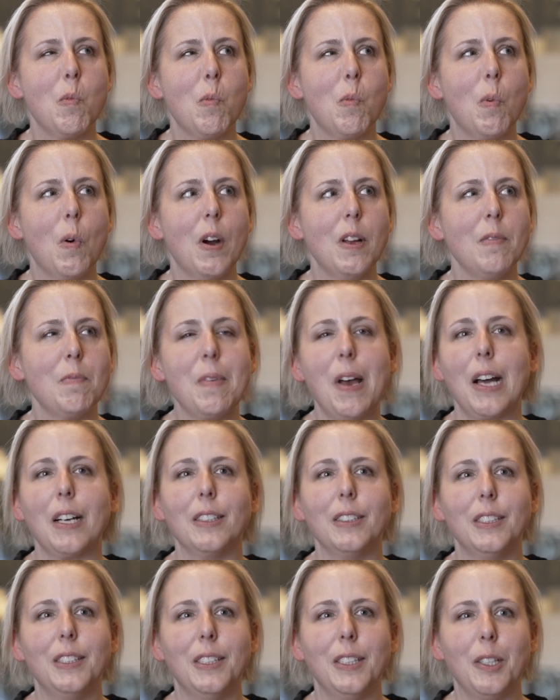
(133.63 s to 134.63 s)
what
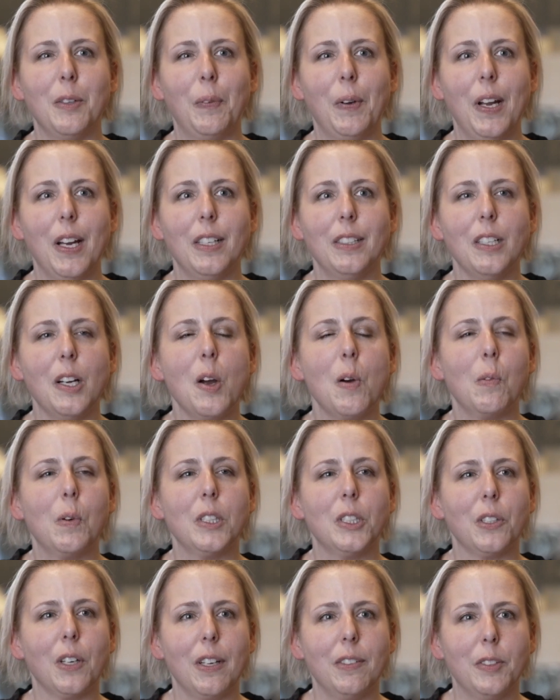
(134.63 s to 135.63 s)
matters to your brand,
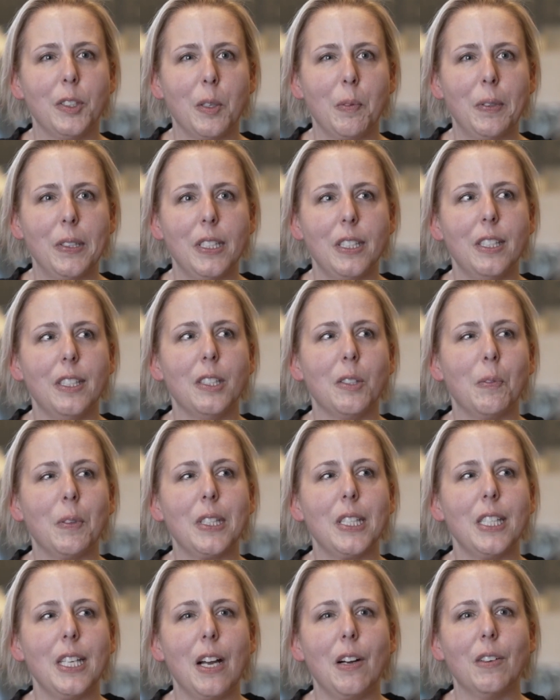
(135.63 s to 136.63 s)
what drives your business,
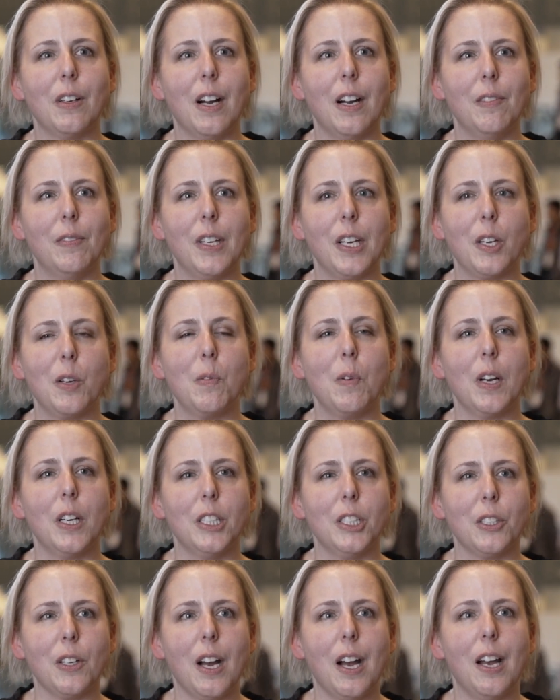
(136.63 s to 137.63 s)
what's the outcome that you want
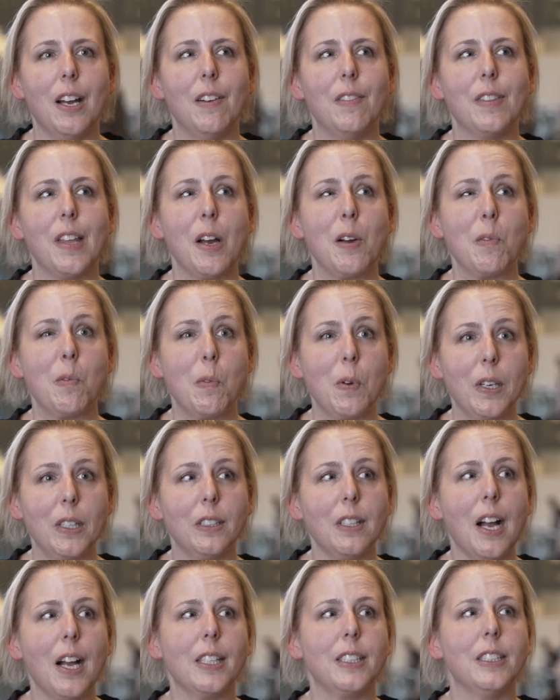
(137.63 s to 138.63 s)
to drive that
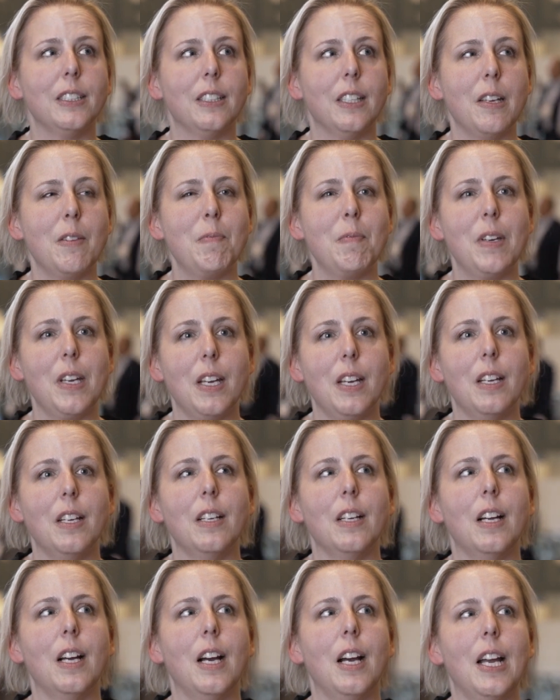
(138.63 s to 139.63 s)
will actually
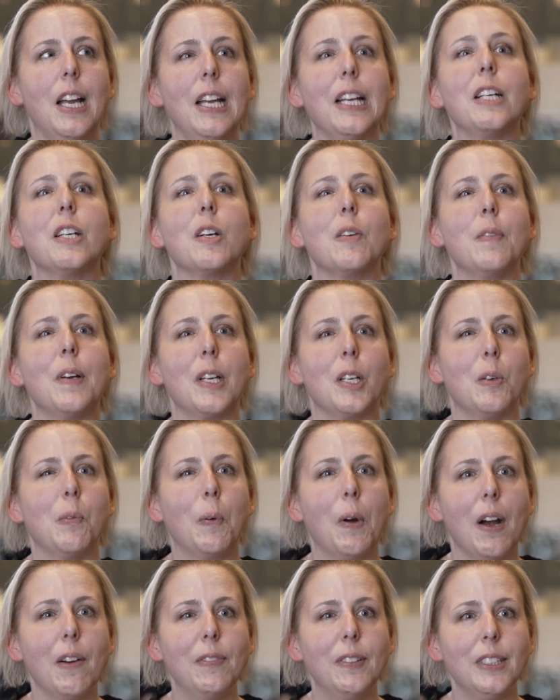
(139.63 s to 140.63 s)
mean incremental
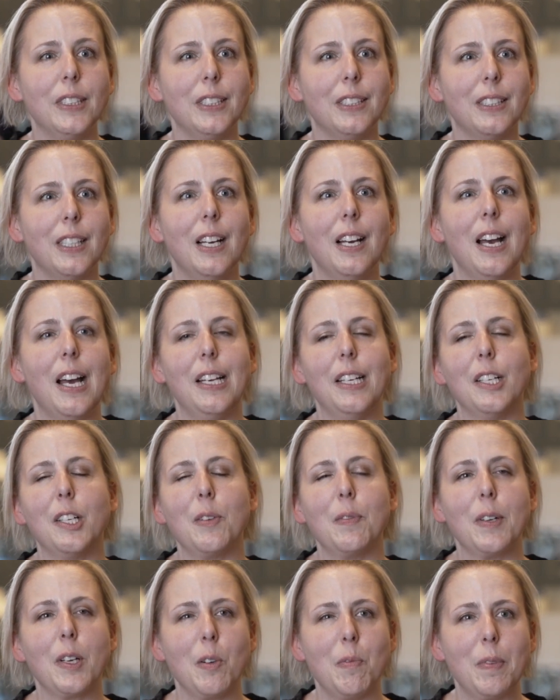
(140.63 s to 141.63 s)
profits and
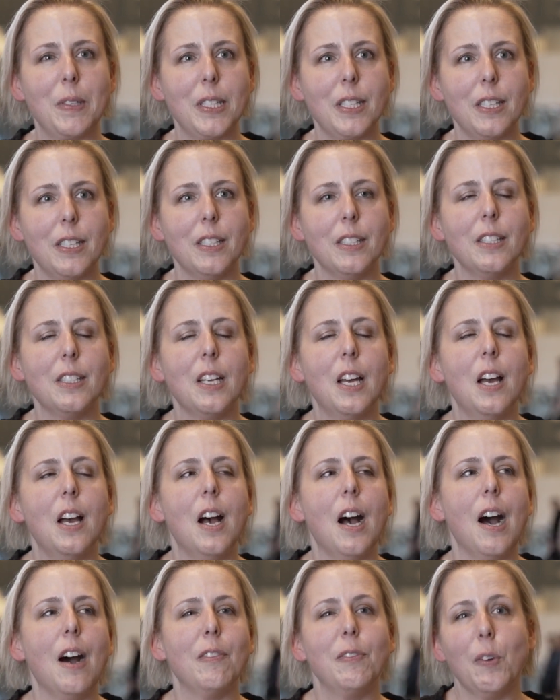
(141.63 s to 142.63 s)
incremental business
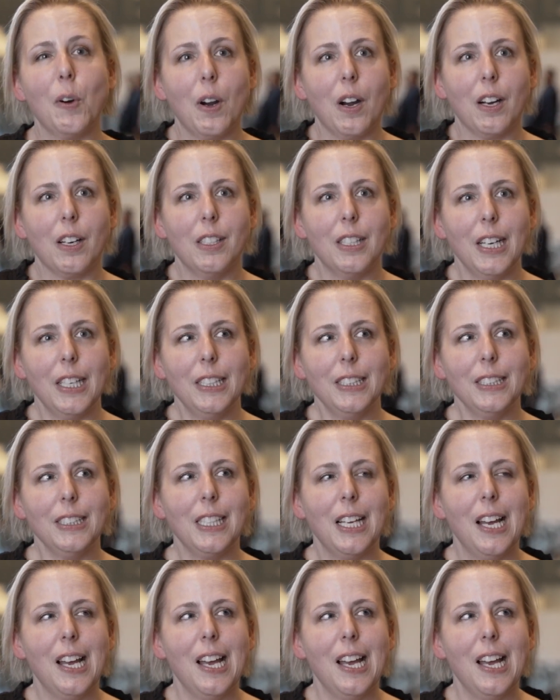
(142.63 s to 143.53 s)
for our clients.